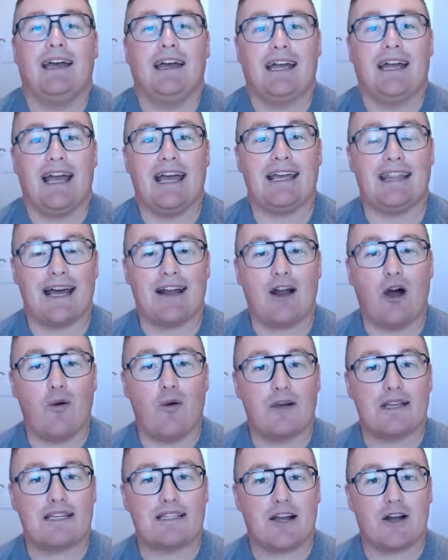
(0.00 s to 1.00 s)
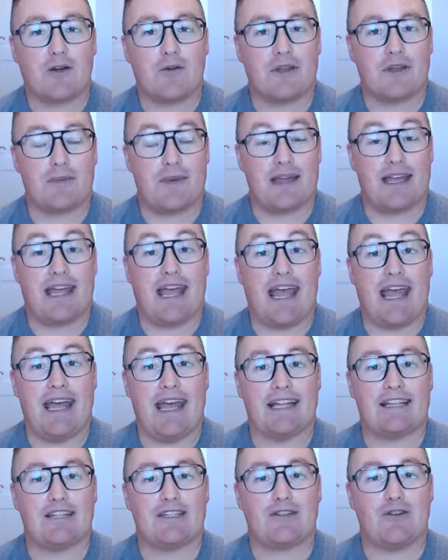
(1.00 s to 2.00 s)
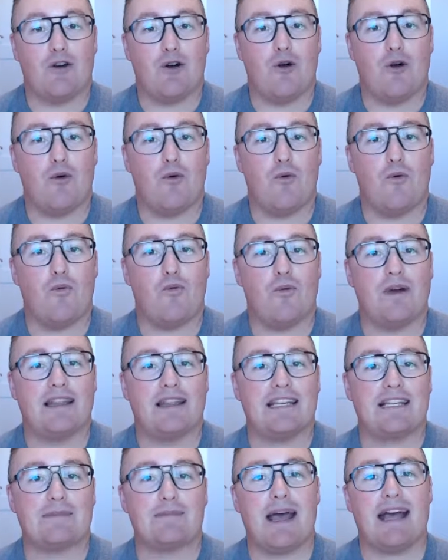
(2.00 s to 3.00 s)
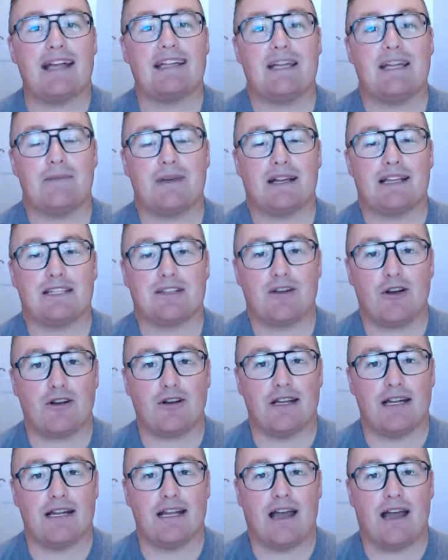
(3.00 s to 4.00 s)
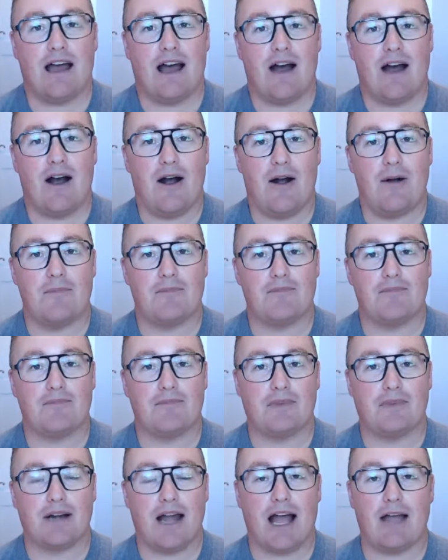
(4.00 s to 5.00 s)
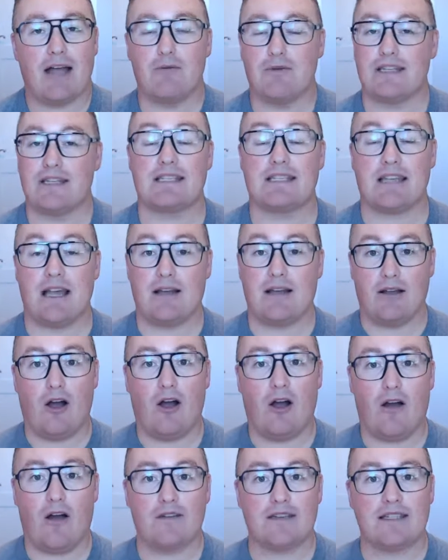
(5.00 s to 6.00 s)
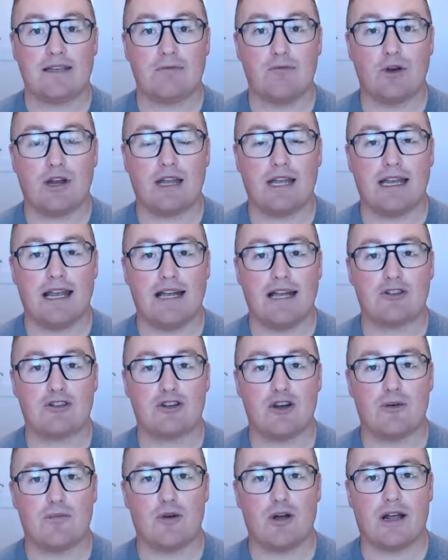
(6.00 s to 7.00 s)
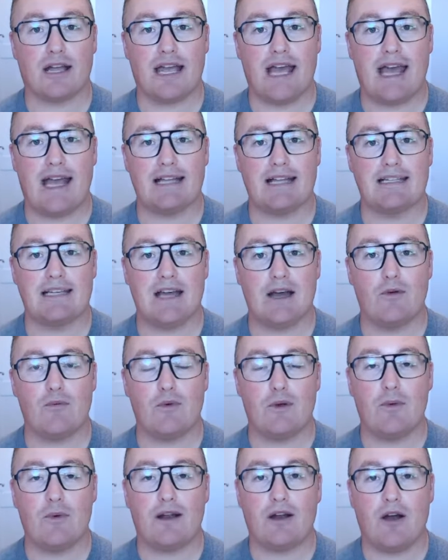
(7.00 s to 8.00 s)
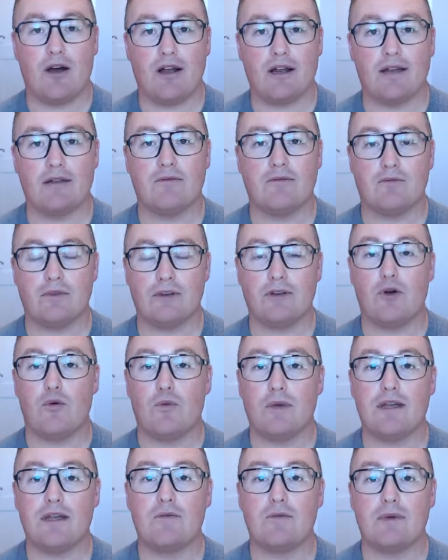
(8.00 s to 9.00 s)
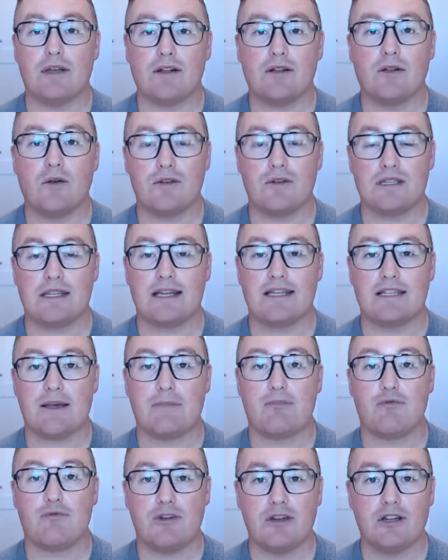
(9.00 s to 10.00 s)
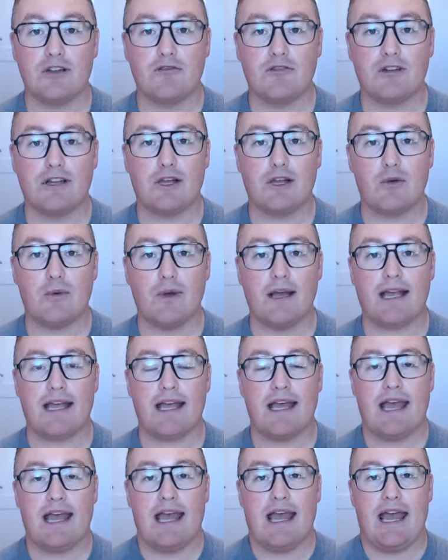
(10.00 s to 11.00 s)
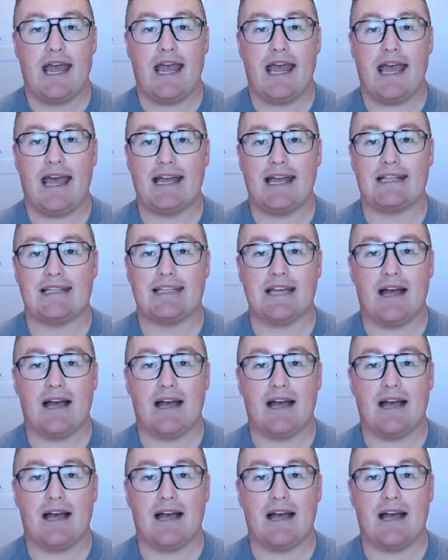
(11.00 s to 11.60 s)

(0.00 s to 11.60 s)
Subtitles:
And that always stuck with me. And so when this pandemic started, I was obviously working at Sherbrooke, and we went on. We closed things up really, really quick, and